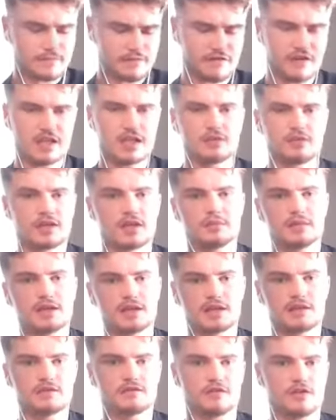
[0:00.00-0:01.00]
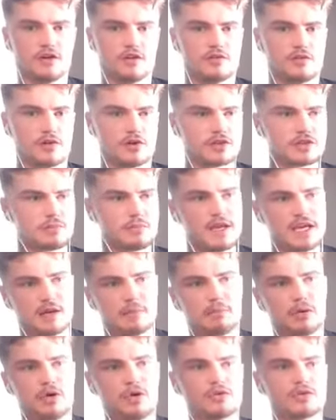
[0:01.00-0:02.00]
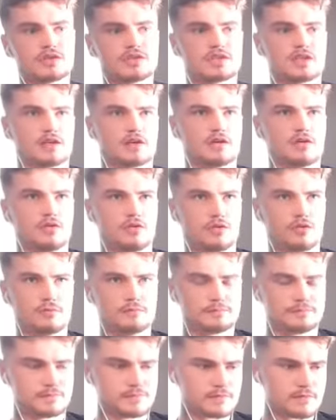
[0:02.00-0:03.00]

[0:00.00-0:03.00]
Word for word: Fill it with a million followers. Make a post and go,